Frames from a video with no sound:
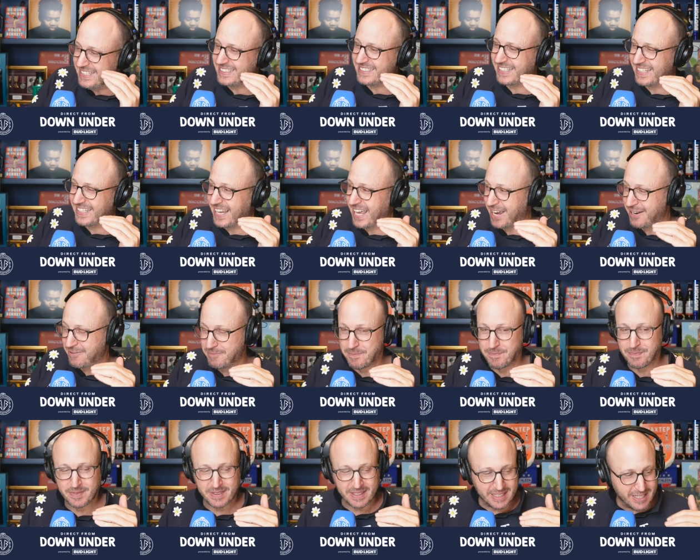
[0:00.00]
to know
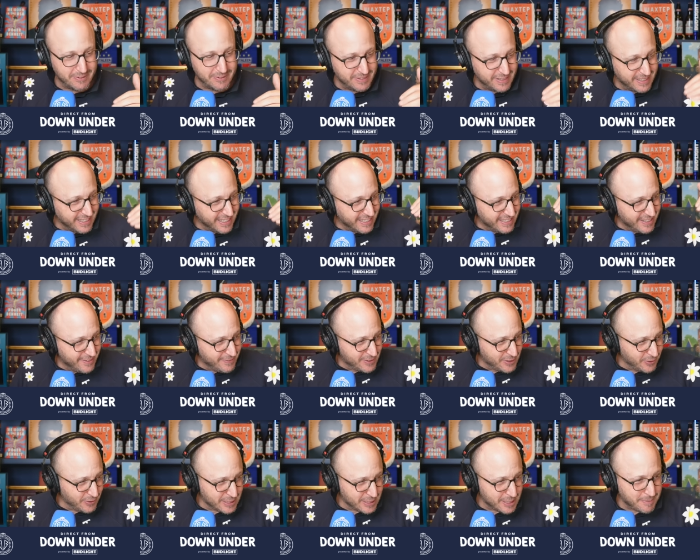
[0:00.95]
you know, you've
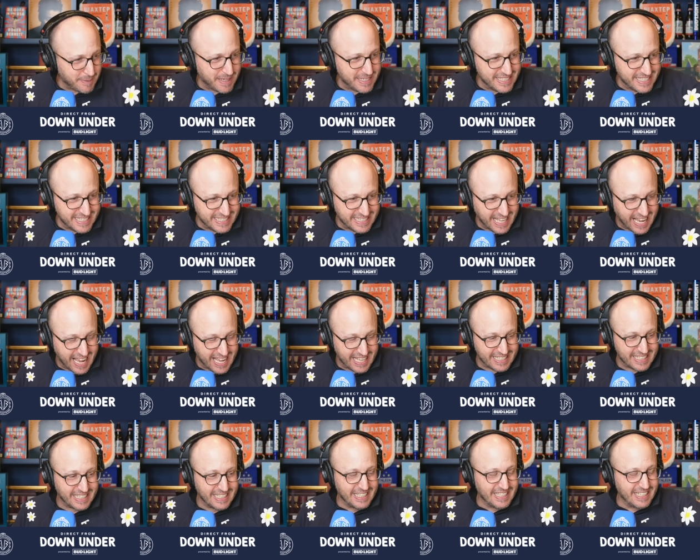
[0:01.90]
talked about your dad